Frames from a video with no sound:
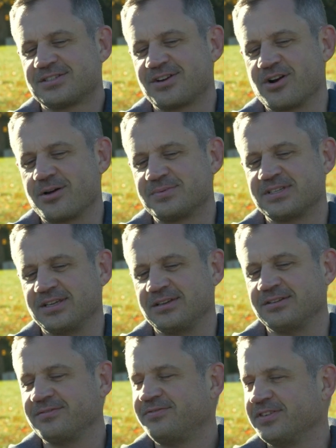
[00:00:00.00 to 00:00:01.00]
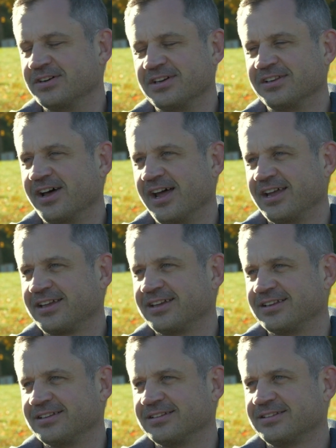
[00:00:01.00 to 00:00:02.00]
startup scene feeling like
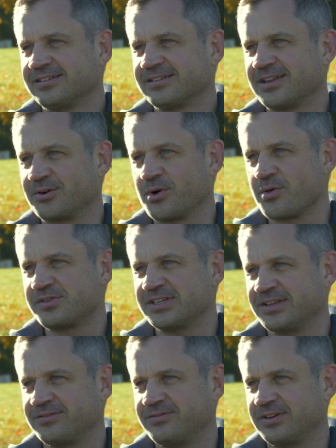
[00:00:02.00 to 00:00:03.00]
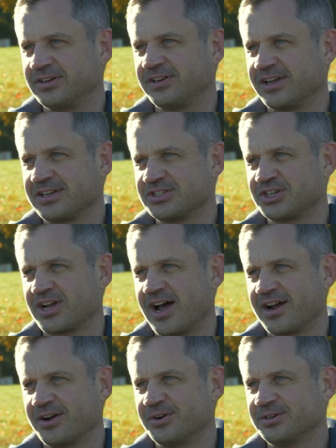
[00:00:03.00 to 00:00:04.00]
and the growth scene feeling like in
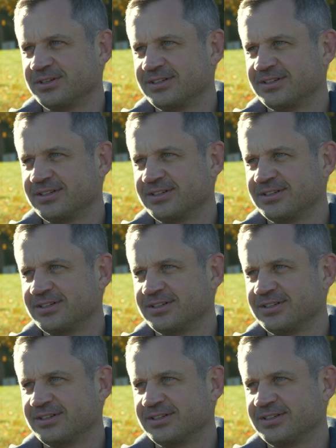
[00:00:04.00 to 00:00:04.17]
Chicago?